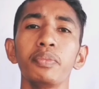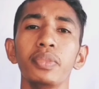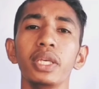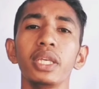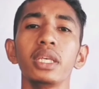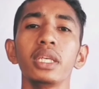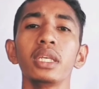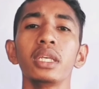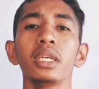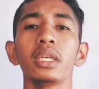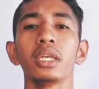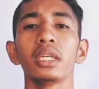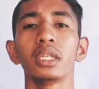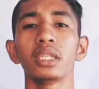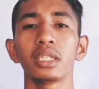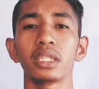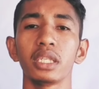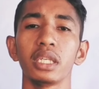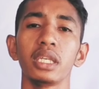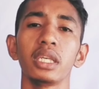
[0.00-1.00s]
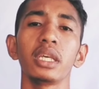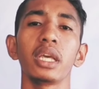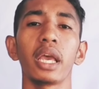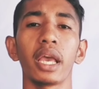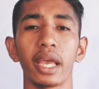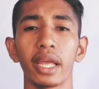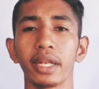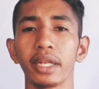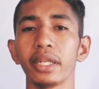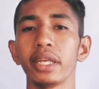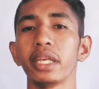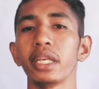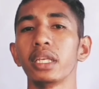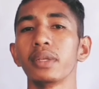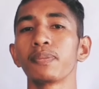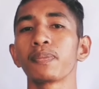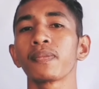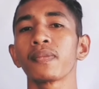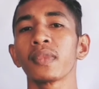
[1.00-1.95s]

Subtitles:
B, C, and D.